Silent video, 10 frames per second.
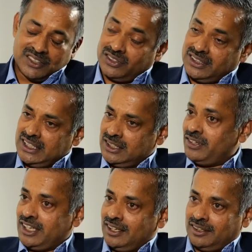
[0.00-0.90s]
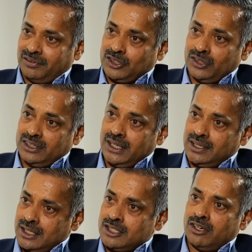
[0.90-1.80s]
So that is a very, so they
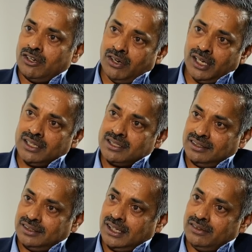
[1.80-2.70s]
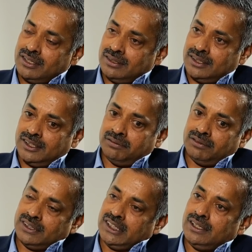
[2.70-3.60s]
test your knowledge.
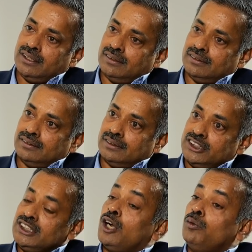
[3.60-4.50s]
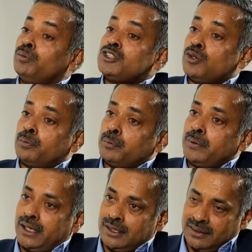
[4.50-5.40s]
They see the how much you are
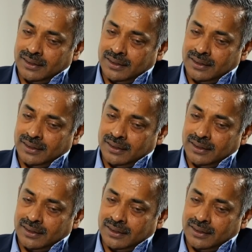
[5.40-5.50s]
prepared.